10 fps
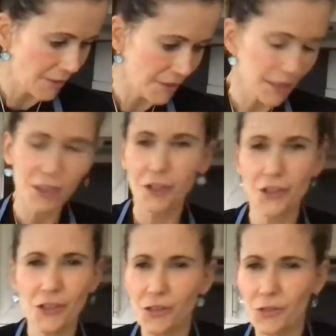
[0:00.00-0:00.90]
I really
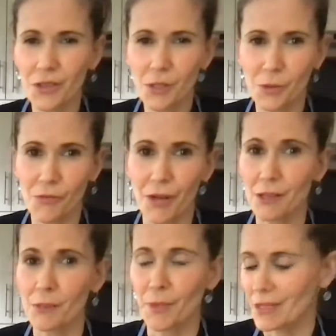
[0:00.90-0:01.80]
encourage you to do this with
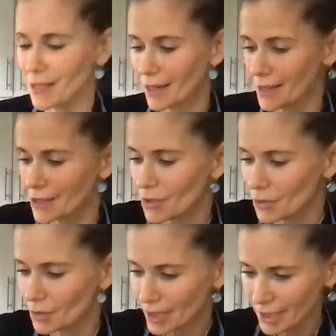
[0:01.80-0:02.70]
recipes, guys. You know,
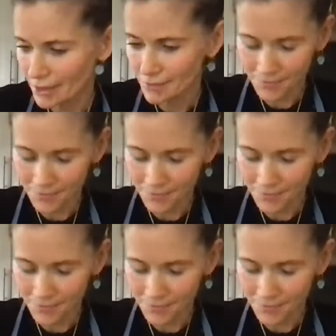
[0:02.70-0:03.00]
like,